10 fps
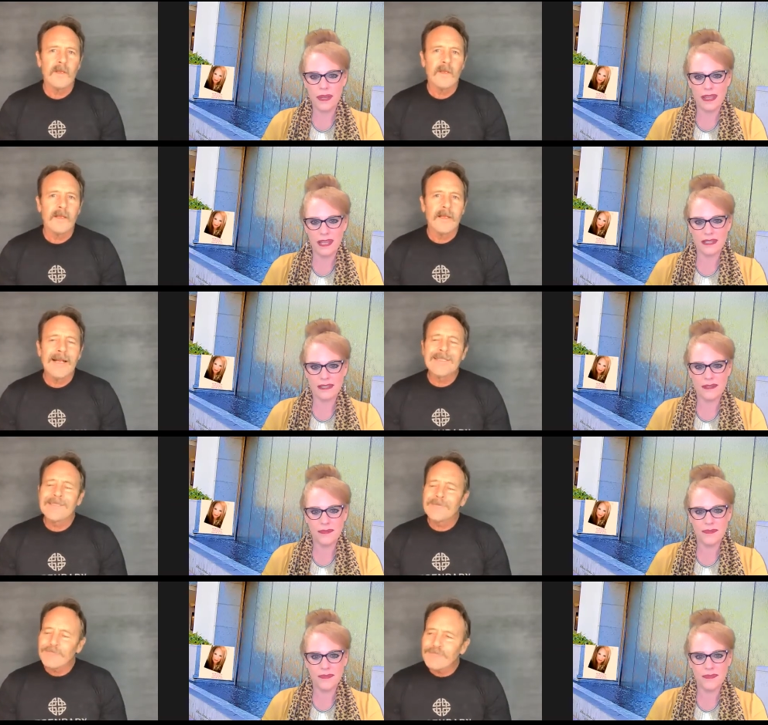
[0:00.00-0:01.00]
Speaker 1: release?
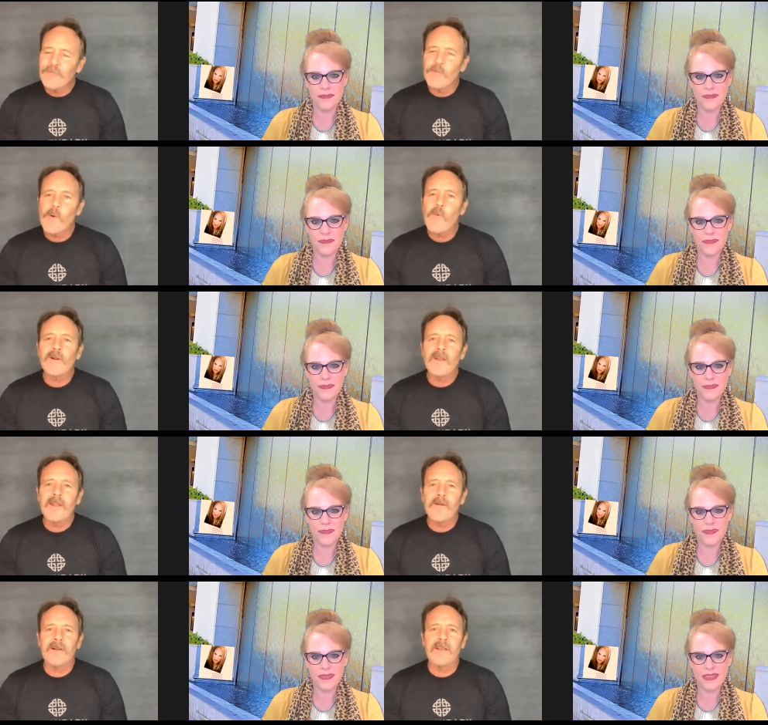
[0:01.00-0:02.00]
Speaker 2: We're working on
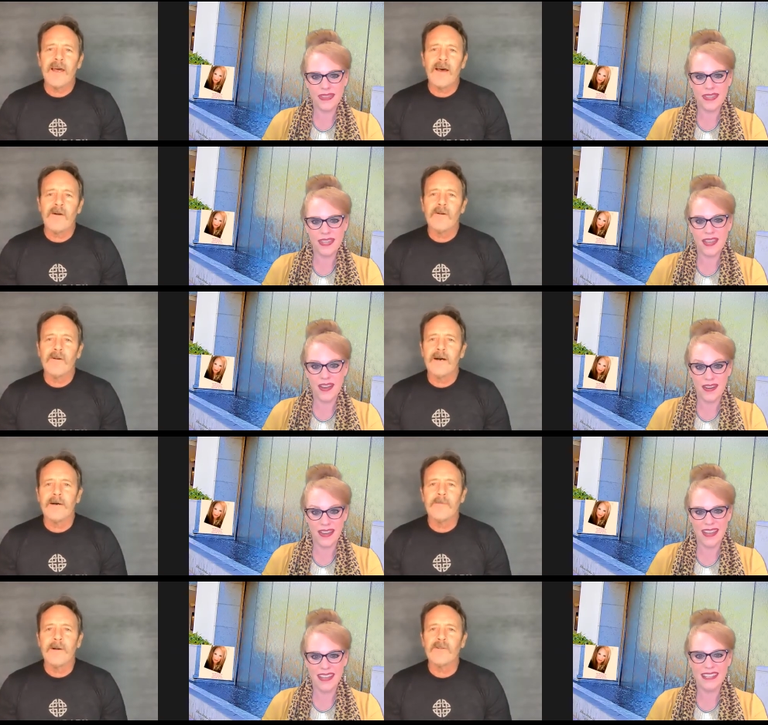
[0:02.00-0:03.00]
that right now.
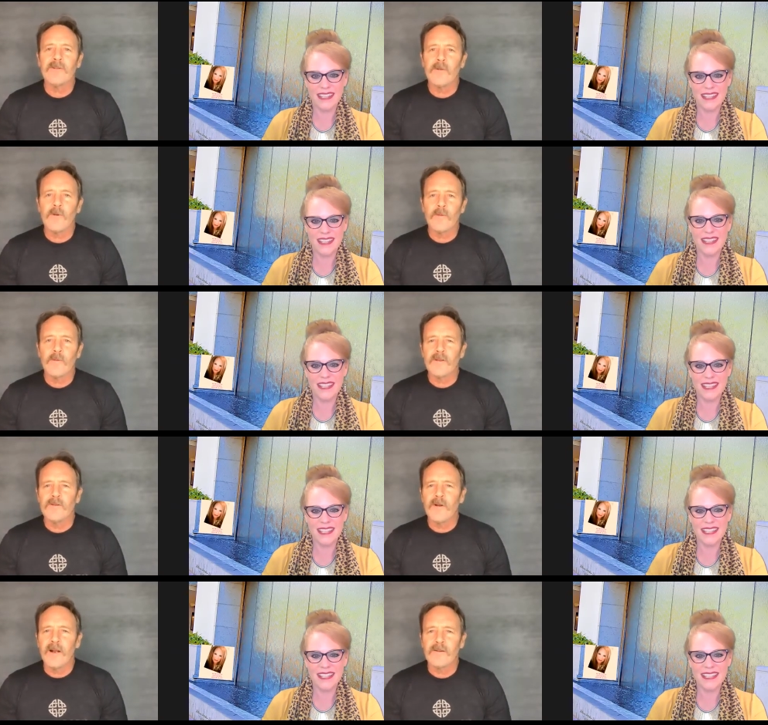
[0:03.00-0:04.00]
Um, I'm trying to work with the
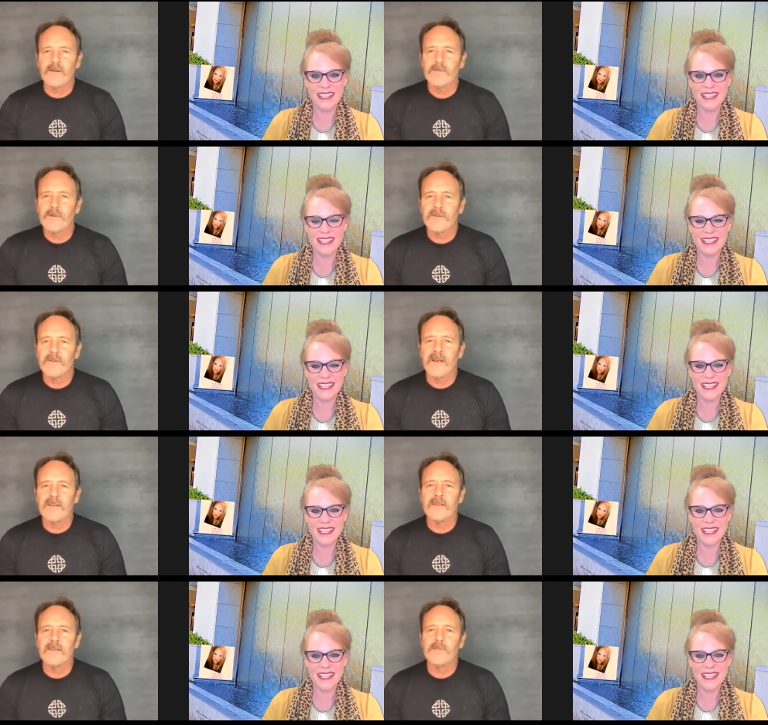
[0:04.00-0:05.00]
director with
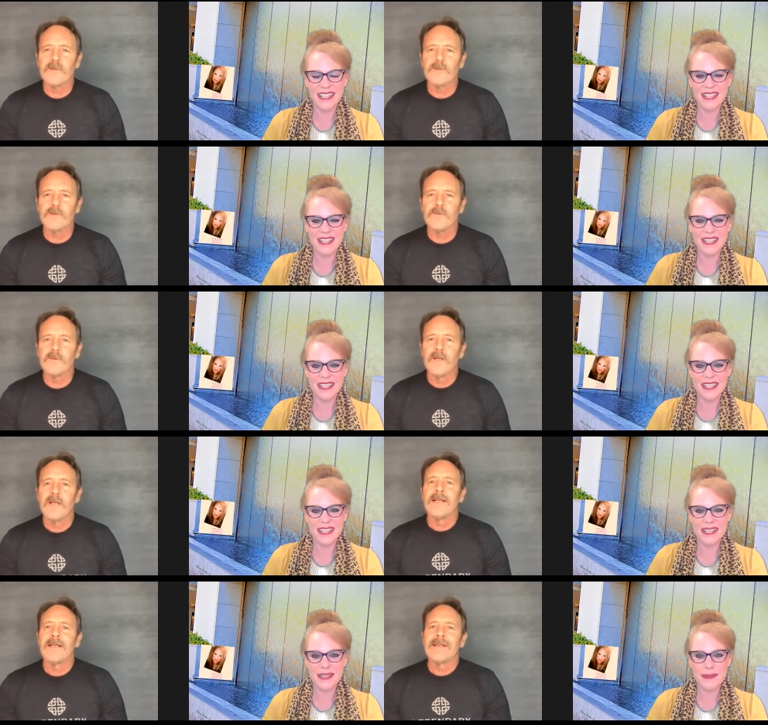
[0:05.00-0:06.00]
Sandeep to
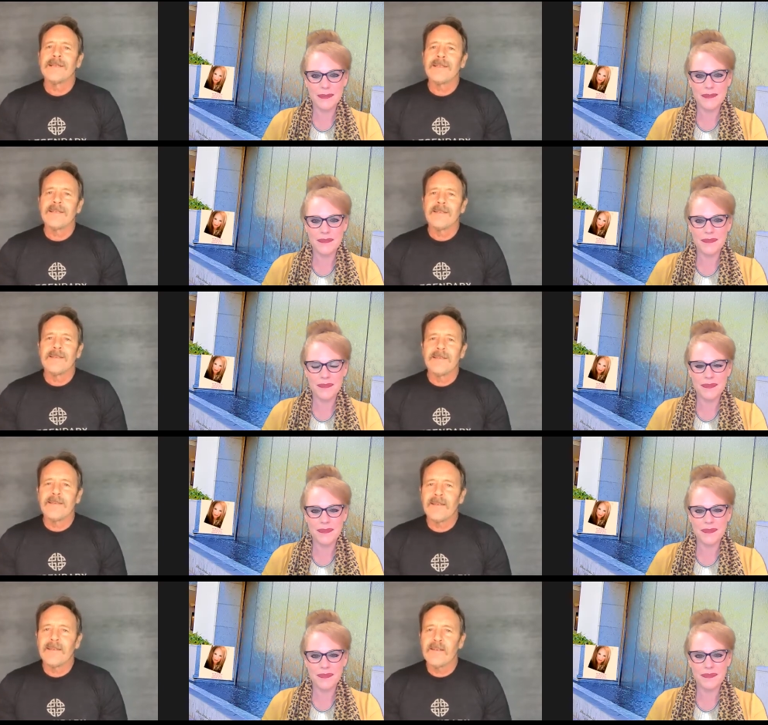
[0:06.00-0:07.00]

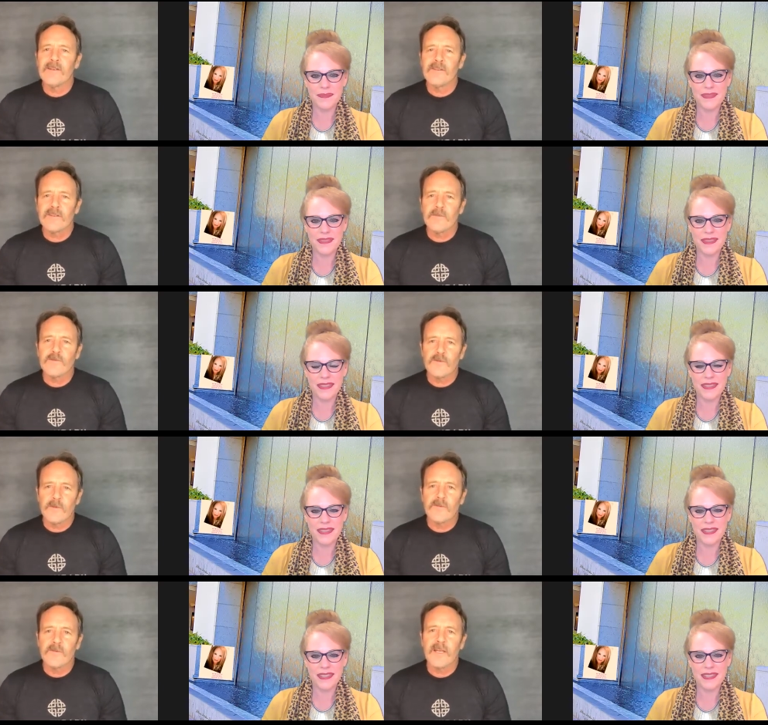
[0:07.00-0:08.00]
get it into some
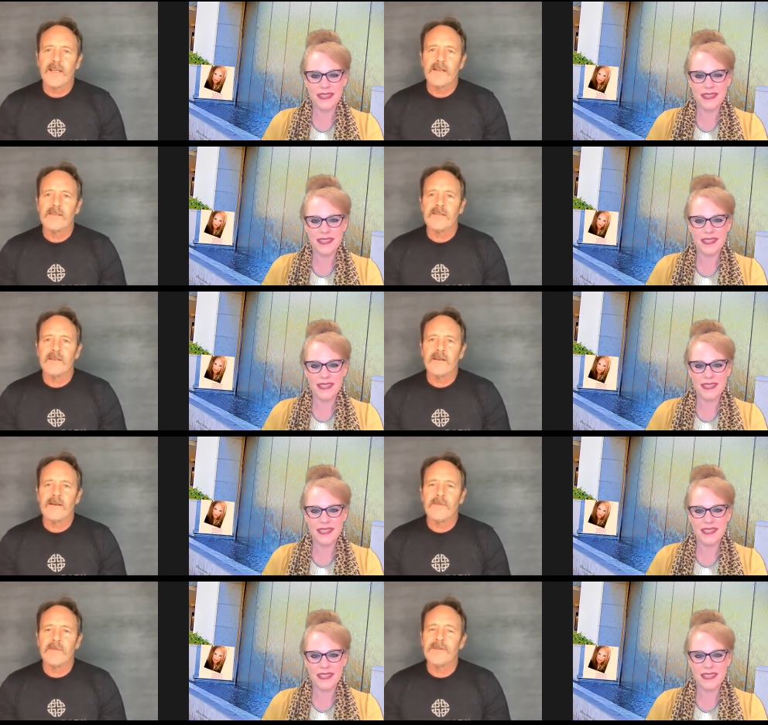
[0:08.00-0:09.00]
distributors' hands.
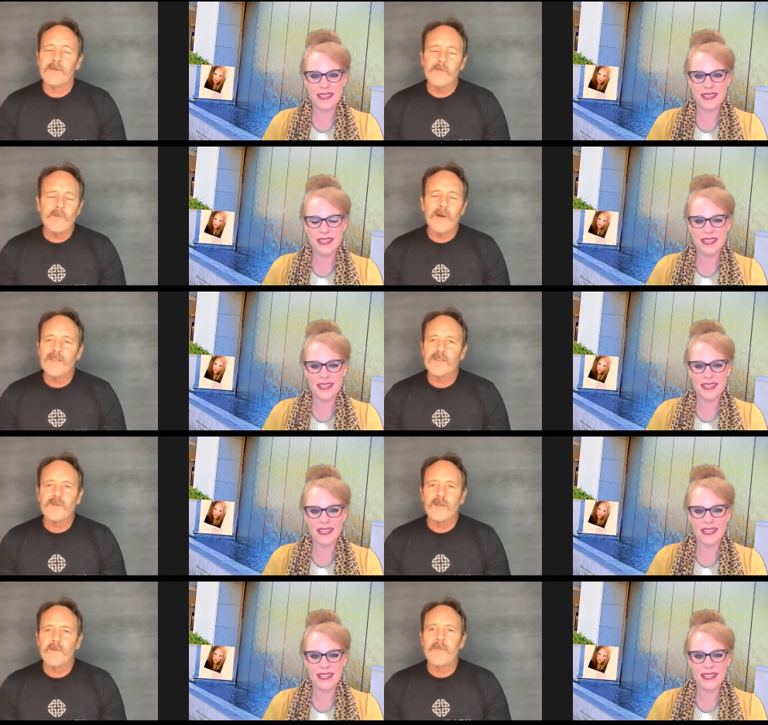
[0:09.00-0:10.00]
Um, it, it, we might
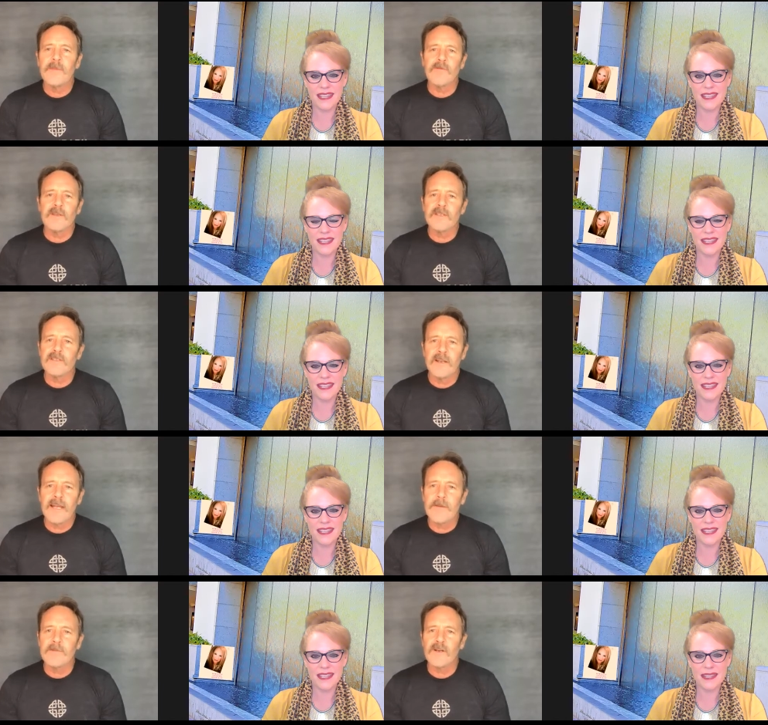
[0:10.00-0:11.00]
just it might be released on
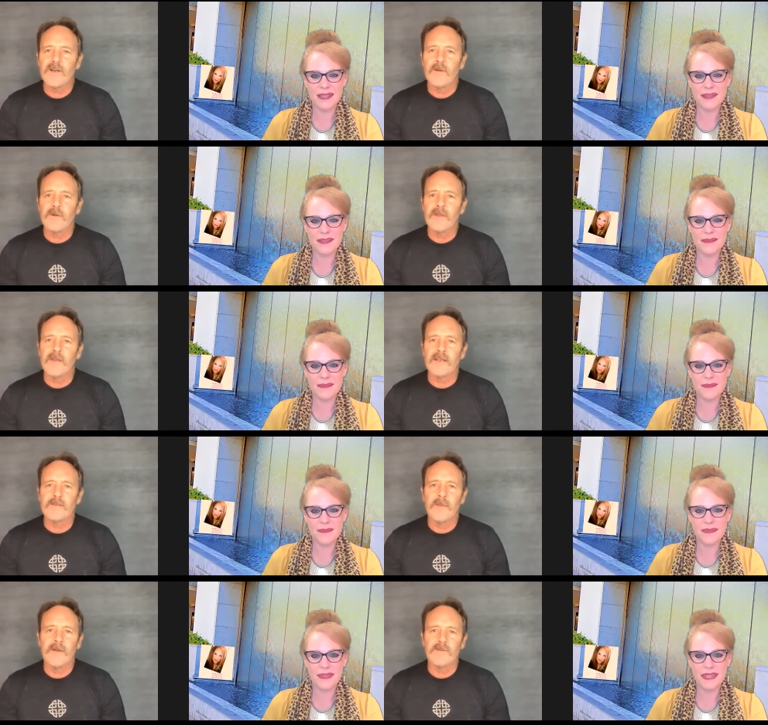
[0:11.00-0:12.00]
Amazon within the
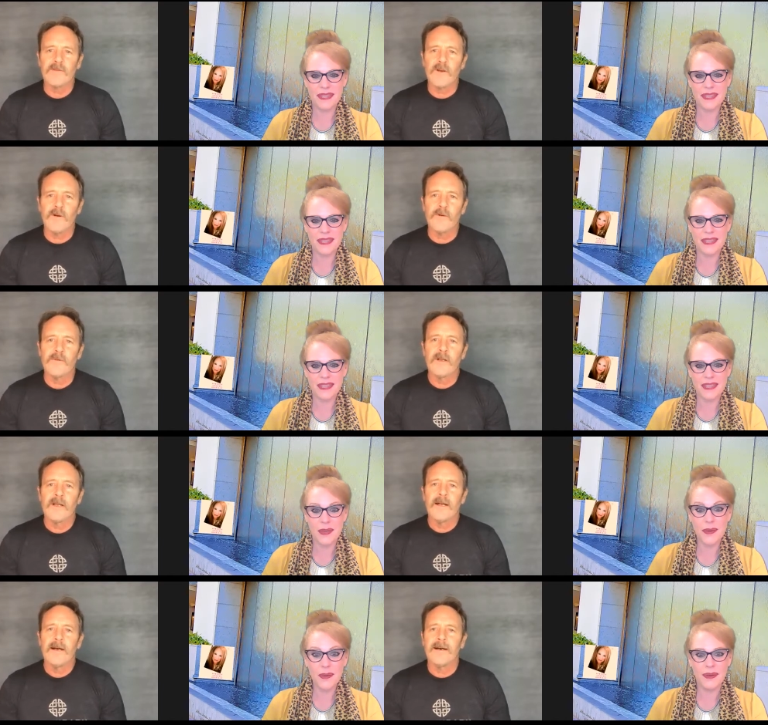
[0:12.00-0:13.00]
next month or so.
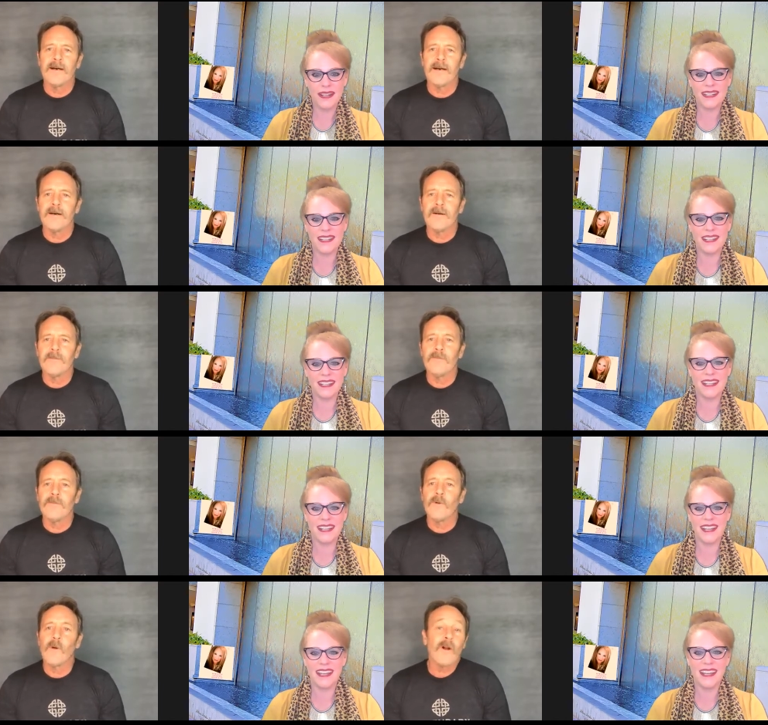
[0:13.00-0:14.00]
Um,
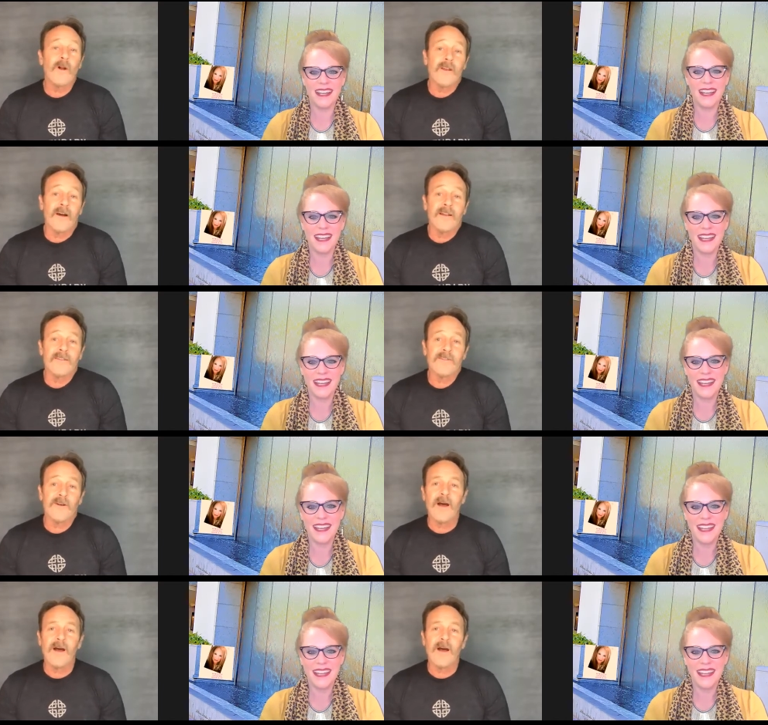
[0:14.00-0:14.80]
we're working on it, so